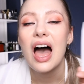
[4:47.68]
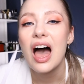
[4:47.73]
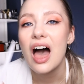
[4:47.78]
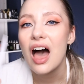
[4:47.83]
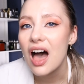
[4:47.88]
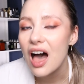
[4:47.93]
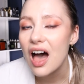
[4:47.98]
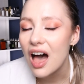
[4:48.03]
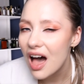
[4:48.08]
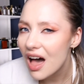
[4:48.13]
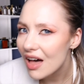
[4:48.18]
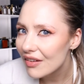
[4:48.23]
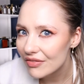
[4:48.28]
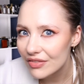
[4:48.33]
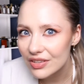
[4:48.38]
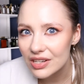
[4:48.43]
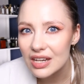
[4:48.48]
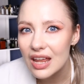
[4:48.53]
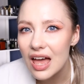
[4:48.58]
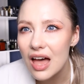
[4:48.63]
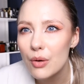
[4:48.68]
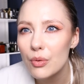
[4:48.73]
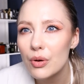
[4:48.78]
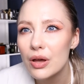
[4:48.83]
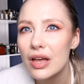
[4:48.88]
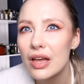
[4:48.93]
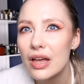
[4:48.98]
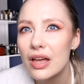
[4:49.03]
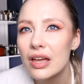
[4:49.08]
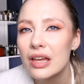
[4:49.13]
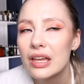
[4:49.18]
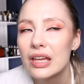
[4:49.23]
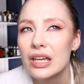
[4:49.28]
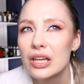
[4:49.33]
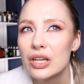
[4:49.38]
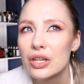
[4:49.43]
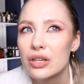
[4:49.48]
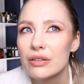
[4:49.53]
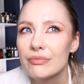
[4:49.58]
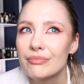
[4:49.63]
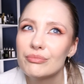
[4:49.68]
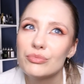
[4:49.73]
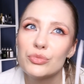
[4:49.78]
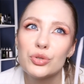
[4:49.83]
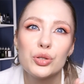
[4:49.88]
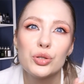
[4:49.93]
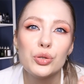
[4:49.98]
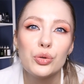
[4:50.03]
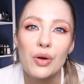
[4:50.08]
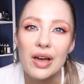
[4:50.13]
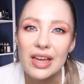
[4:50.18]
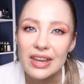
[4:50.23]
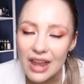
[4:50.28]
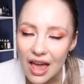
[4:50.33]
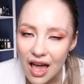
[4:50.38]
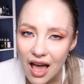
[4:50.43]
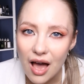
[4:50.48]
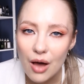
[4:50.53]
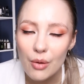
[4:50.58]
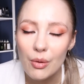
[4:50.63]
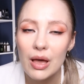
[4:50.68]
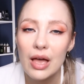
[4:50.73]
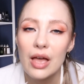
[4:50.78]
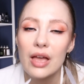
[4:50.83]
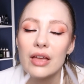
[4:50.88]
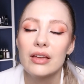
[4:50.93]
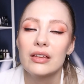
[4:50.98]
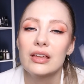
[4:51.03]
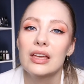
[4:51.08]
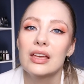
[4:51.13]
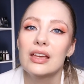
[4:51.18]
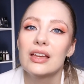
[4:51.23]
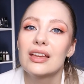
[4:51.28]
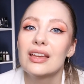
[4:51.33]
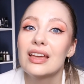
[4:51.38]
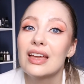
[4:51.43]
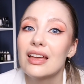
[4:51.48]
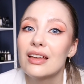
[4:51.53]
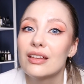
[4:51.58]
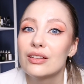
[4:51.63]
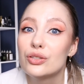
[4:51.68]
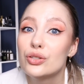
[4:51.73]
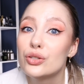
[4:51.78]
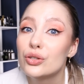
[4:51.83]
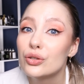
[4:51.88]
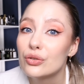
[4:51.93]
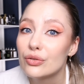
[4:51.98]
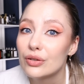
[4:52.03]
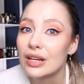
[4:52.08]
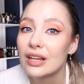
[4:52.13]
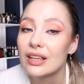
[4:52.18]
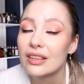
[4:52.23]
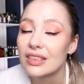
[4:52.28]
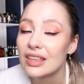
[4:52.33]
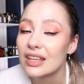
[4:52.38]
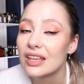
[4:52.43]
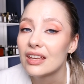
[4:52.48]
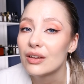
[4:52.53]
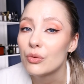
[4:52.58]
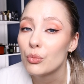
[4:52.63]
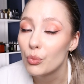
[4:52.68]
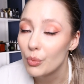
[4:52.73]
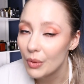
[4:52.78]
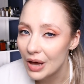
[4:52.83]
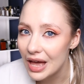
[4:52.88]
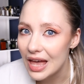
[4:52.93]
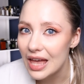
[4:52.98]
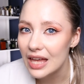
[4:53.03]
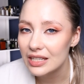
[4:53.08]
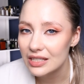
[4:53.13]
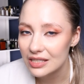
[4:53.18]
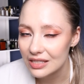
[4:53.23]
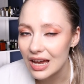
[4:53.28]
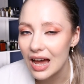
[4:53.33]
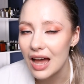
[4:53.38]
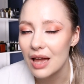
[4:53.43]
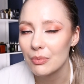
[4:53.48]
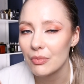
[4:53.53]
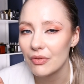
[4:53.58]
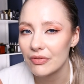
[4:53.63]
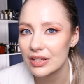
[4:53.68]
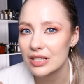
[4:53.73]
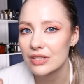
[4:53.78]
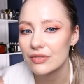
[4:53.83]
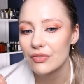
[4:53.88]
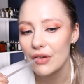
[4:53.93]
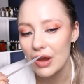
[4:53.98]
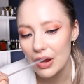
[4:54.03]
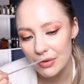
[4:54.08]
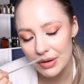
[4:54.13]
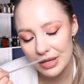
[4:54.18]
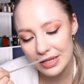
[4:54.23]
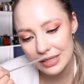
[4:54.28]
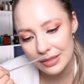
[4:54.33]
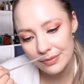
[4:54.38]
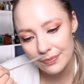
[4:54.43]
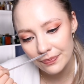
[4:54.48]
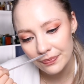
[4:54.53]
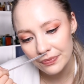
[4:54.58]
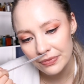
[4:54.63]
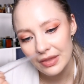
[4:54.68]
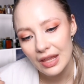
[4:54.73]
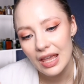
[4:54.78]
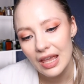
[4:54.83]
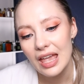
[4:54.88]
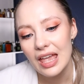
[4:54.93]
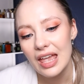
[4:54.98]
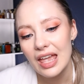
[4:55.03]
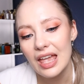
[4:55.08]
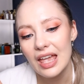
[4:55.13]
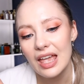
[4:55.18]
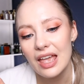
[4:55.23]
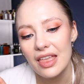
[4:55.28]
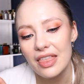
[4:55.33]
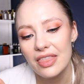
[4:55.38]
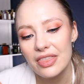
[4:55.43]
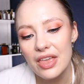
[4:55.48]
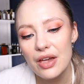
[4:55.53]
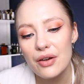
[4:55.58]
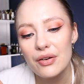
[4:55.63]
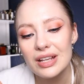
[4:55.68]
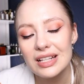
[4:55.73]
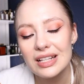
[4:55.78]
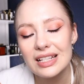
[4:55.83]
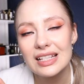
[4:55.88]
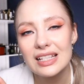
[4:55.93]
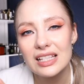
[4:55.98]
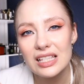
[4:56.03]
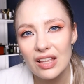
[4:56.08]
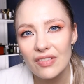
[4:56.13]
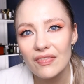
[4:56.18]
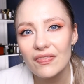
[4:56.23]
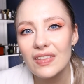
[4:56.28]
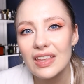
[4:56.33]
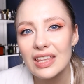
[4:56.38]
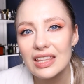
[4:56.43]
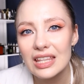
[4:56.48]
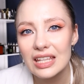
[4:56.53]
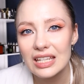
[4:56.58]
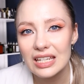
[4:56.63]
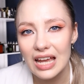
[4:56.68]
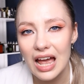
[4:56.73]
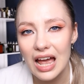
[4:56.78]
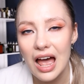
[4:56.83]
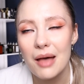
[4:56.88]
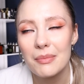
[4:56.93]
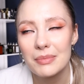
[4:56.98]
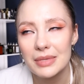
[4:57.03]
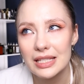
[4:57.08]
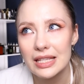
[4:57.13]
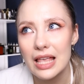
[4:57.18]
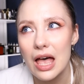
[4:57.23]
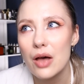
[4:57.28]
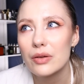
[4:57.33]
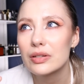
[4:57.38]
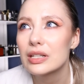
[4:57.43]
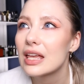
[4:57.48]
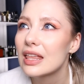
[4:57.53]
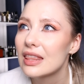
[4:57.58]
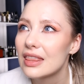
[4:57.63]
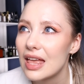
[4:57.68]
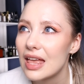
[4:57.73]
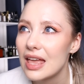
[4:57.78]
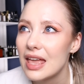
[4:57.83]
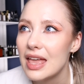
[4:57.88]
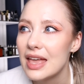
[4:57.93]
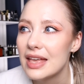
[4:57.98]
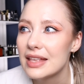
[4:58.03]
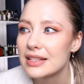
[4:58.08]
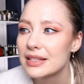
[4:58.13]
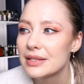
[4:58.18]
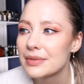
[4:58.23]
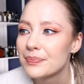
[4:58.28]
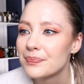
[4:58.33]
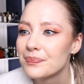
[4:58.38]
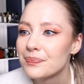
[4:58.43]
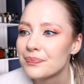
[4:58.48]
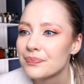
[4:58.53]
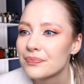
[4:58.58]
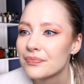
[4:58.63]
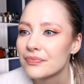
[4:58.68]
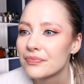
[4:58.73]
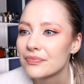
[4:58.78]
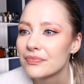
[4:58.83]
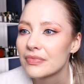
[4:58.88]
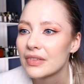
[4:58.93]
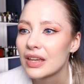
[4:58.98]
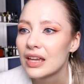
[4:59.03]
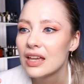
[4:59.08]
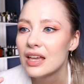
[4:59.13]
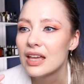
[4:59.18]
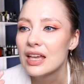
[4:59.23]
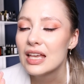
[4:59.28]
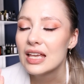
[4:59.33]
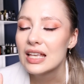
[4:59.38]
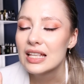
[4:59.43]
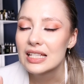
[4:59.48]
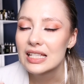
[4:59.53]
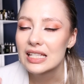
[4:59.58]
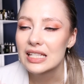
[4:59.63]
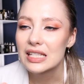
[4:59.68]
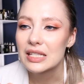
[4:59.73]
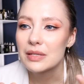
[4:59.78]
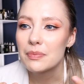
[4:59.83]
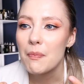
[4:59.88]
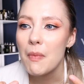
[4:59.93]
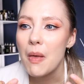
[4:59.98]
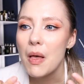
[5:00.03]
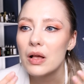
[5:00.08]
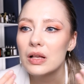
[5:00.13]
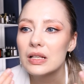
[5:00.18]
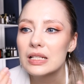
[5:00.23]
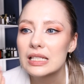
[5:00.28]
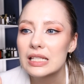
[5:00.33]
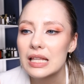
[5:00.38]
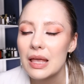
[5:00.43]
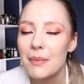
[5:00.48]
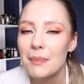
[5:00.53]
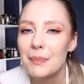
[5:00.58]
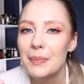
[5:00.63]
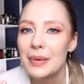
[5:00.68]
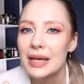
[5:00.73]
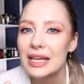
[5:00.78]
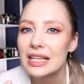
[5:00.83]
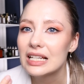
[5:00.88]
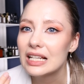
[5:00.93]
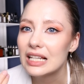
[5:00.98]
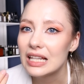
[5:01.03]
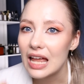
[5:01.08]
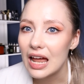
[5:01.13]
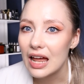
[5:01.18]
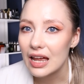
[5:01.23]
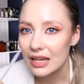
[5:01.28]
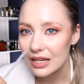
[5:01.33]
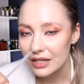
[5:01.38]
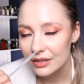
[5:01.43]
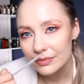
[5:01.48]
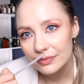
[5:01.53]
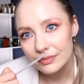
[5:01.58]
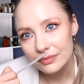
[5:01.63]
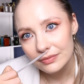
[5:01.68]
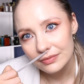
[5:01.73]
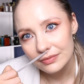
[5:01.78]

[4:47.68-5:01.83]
half an hour to an hour during the wear time of this fragrance. There is something that comes out that is smells a bit like